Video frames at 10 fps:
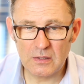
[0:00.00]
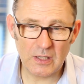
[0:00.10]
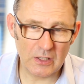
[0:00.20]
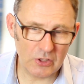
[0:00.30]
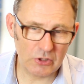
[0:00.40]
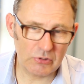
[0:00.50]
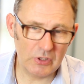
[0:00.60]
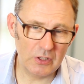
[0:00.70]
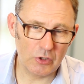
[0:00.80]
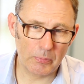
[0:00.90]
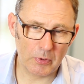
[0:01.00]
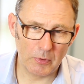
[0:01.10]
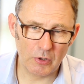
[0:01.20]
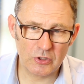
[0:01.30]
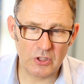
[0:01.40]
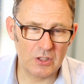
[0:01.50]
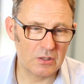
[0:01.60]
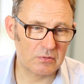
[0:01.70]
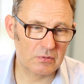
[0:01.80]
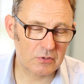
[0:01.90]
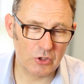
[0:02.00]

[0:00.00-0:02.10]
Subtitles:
Dentistry, ophthalmology,